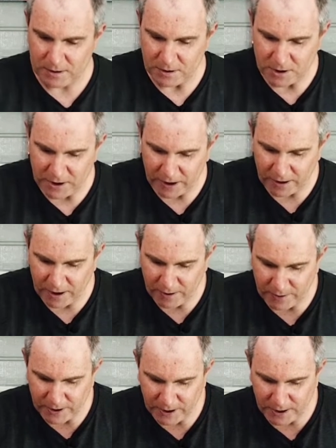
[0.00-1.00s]
Check that
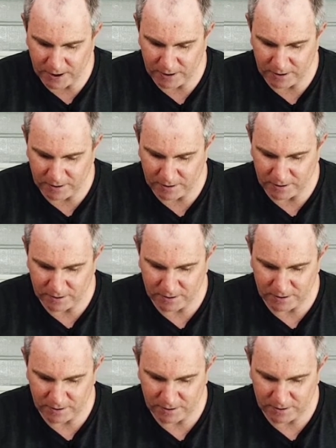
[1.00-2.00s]
one out.
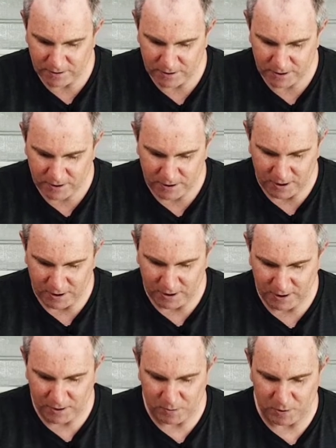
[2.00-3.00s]
I
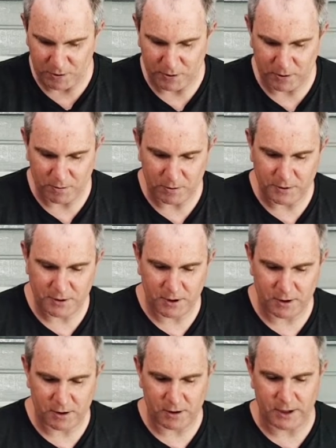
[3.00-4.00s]
like the blue. The blue's
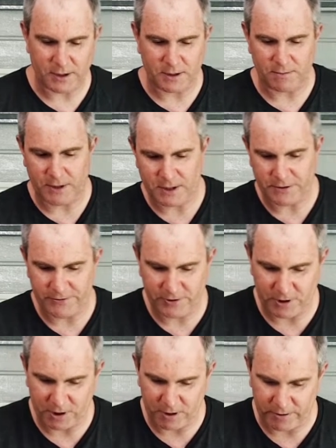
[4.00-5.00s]
kind of nice. It makes you feel
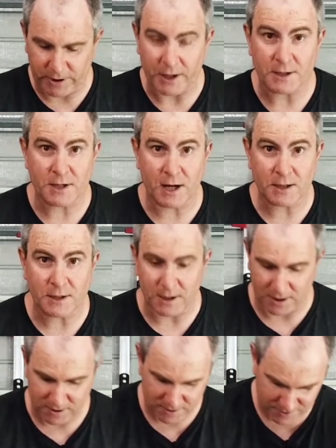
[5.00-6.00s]
like you're in
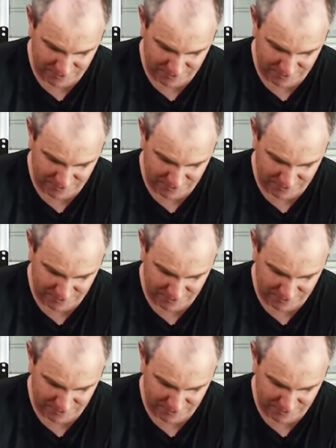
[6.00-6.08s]
Antarctica.